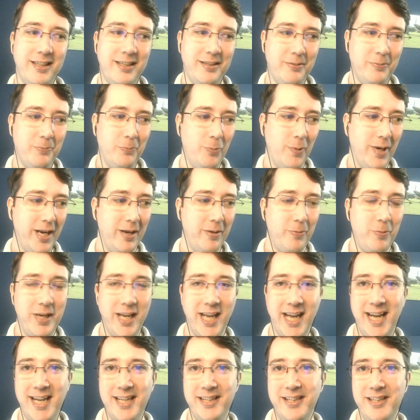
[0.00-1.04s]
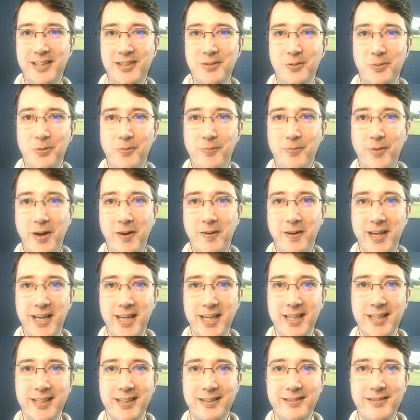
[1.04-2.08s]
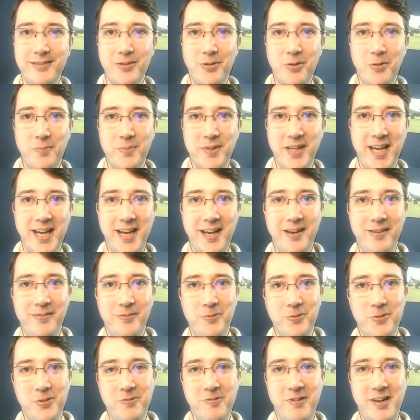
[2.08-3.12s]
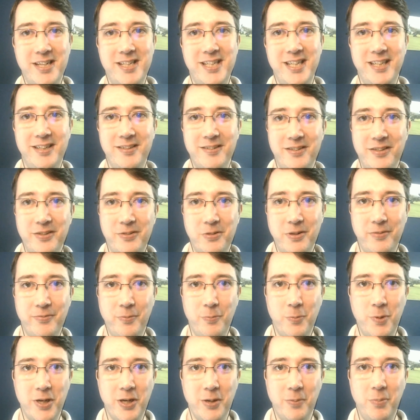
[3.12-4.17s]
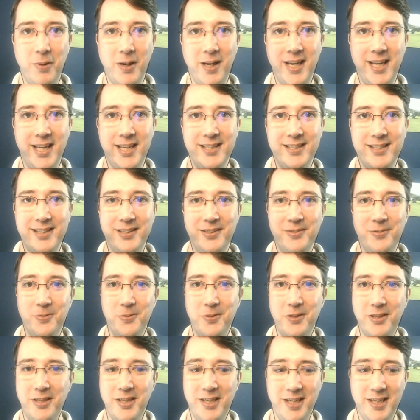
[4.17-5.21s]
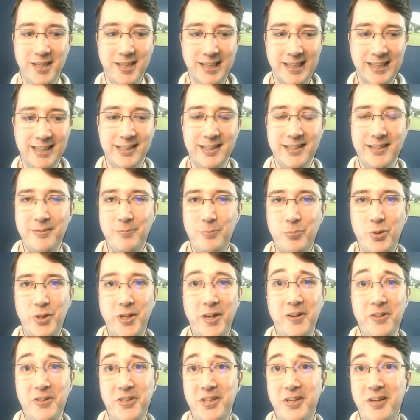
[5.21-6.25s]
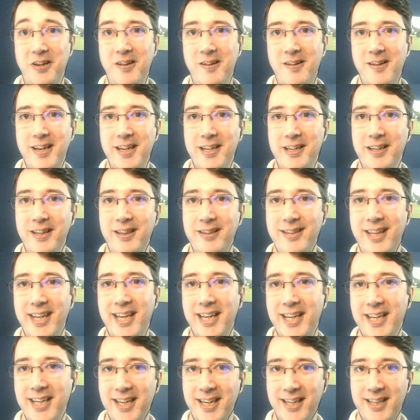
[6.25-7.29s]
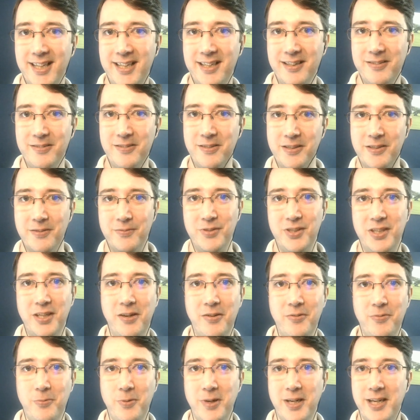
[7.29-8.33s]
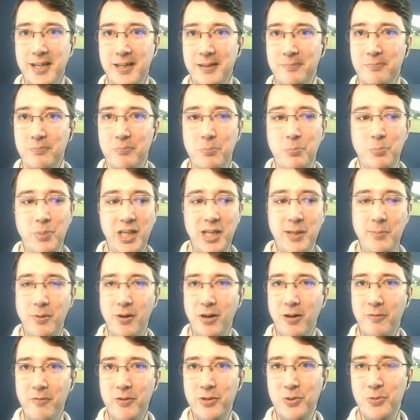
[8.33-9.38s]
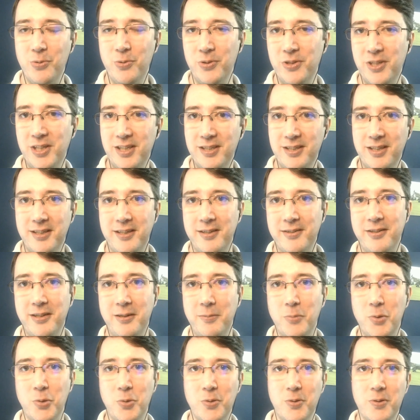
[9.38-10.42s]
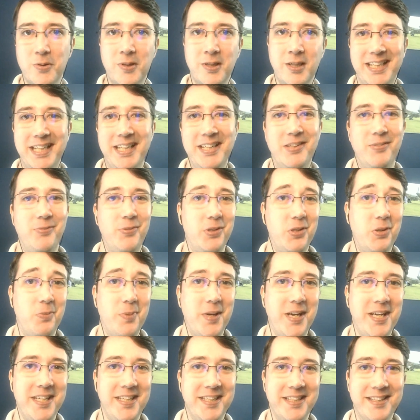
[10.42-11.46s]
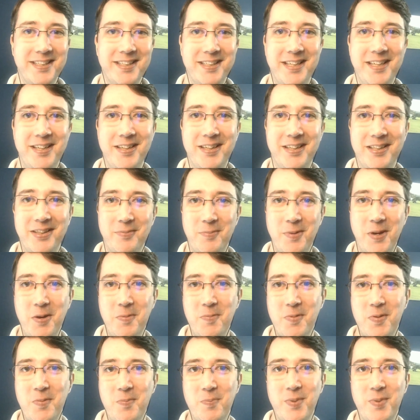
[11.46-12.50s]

where we had this sort of very top-down, autocratic kind of driven workplace, the sort of the production line thinking, that kind of stuff where people are resources and nothing more. It's a debate, isn't it, at the moment?